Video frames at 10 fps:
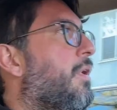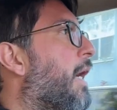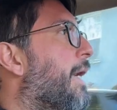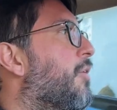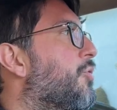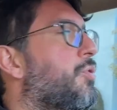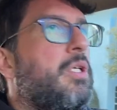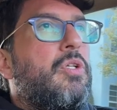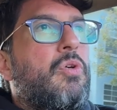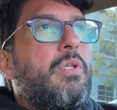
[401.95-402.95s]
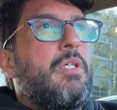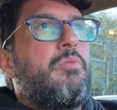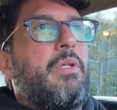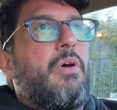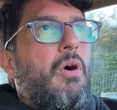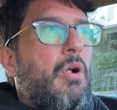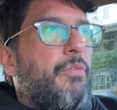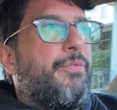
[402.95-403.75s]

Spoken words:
I usually do this with all